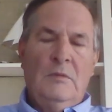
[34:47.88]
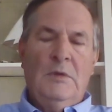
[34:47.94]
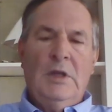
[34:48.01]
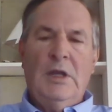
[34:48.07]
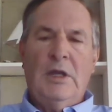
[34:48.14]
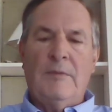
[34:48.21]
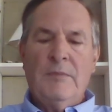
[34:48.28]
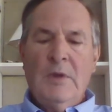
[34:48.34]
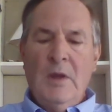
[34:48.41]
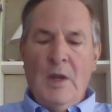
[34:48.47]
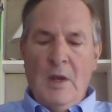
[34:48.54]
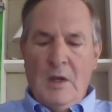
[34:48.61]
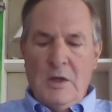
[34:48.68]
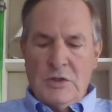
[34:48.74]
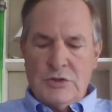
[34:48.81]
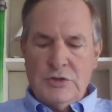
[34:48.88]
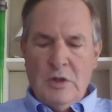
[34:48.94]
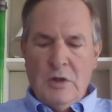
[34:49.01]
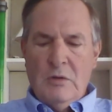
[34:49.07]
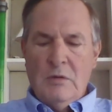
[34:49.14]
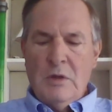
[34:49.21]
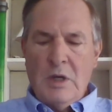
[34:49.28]
Yeah.
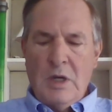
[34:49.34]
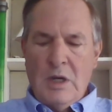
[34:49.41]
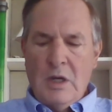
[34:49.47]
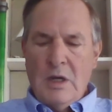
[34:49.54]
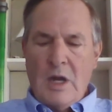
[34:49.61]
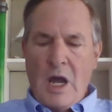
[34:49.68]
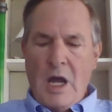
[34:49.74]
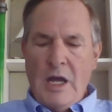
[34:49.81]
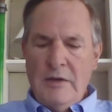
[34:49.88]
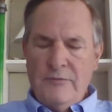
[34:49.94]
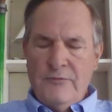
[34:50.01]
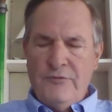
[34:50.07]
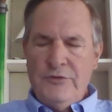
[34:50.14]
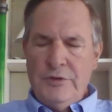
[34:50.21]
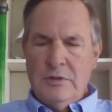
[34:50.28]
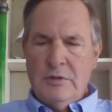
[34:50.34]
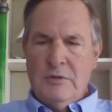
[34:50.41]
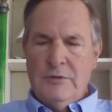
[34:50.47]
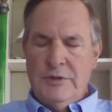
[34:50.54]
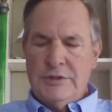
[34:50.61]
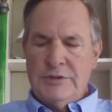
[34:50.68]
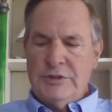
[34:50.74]
So I
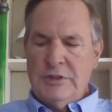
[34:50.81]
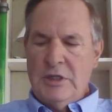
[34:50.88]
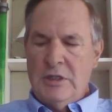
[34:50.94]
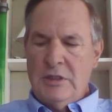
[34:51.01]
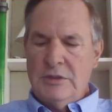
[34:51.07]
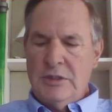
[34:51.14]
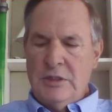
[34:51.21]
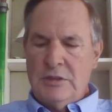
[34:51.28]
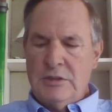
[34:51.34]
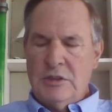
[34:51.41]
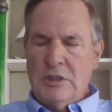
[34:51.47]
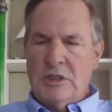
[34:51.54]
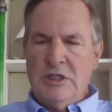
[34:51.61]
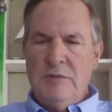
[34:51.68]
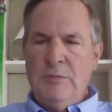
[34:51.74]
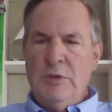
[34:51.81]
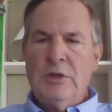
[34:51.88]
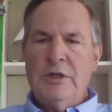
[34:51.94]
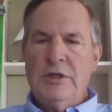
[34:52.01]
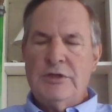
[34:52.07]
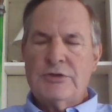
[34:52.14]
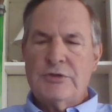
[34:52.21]
feel that
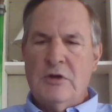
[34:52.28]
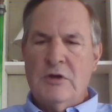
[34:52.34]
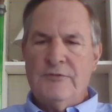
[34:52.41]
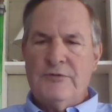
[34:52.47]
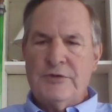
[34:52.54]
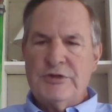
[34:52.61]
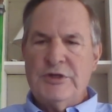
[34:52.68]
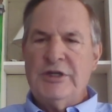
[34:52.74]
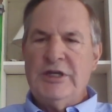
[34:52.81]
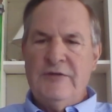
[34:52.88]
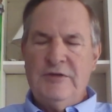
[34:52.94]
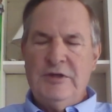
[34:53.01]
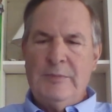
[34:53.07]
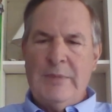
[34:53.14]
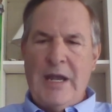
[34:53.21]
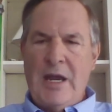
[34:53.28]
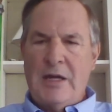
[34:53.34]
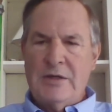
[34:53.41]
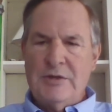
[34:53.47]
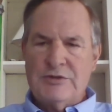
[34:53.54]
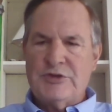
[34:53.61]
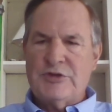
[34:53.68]
community service and giving
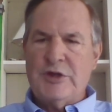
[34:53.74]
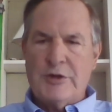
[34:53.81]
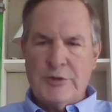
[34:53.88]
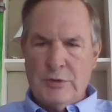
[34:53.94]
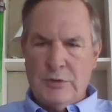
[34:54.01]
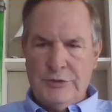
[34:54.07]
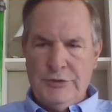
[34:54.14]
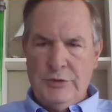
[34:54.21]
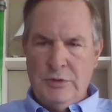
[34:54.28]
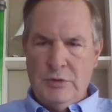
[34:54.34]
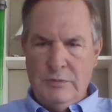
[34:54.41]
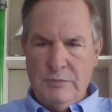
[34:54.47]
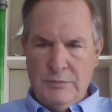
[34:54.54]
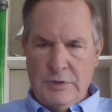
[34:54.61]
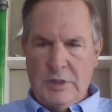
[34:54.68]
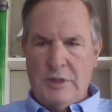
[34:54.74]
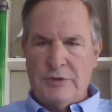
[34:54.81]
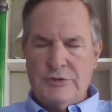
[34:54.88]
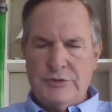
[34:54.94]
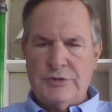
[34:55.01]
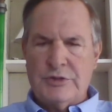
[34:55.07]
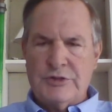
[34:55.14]
back is central to a
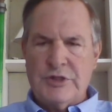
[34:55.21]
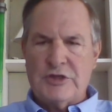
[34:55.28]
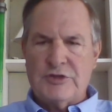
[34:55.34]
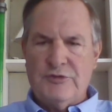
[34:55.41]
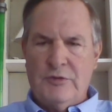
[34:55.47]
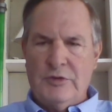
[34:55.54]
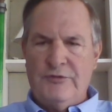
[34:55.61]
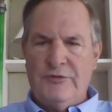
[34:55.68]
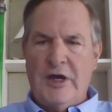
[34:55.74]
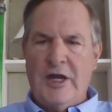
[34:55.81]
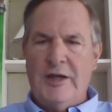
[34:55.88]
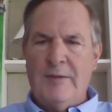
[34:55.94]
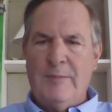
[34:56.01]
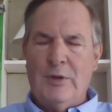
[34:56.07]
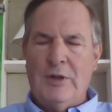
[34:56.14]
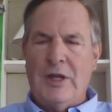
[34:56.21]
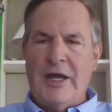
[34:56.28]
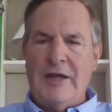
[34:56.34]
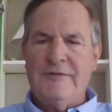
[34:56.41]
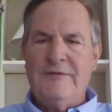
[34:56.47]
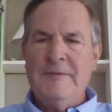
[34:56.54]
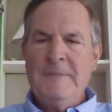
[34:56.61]
successful and viable
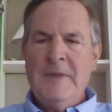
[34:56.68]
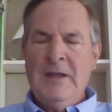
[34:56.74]
life.